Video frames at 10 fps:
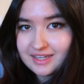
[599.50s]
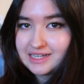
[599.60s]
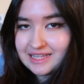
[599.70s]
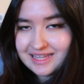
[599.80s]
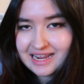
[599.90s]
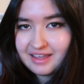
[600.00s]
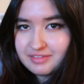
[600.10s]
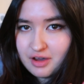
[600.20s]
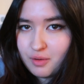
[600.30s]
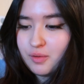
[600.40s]
now that I have
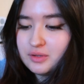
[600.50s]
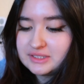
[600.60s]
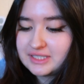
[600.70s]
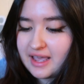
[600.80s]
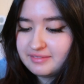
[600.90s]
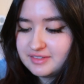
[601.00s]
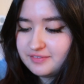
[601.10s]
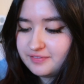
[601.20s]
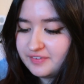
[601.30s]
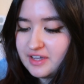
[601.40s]
the holes, I have to
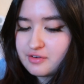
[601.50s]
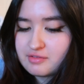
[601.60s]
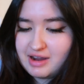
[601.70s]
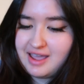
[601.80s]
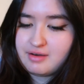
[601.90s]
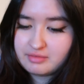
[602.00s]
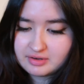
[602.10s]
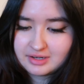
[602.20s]
figure out